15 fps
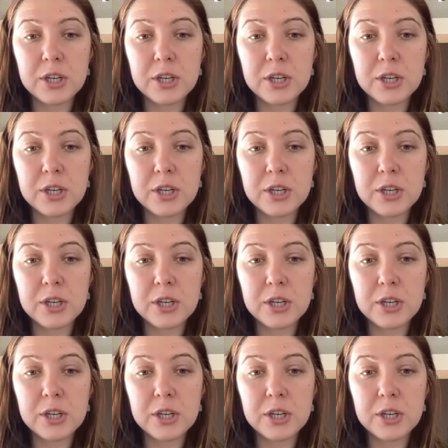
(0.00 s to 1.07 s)
subgraph,
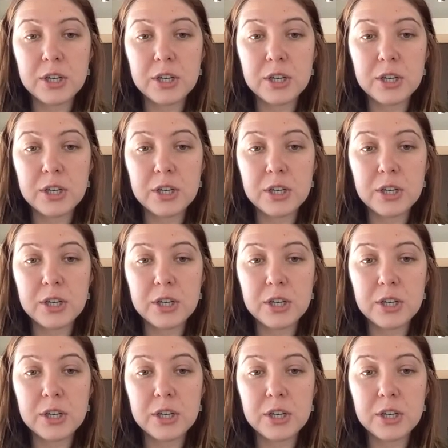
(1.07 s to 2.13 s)
part of this
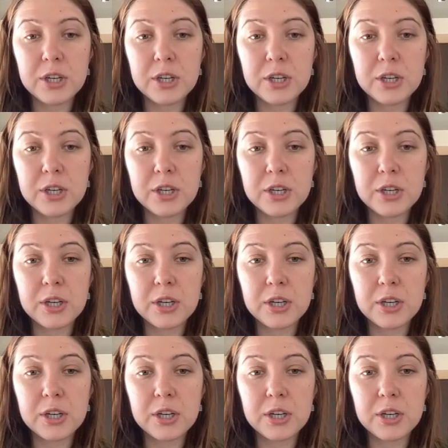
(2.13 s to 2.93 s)
is for your own efficiency.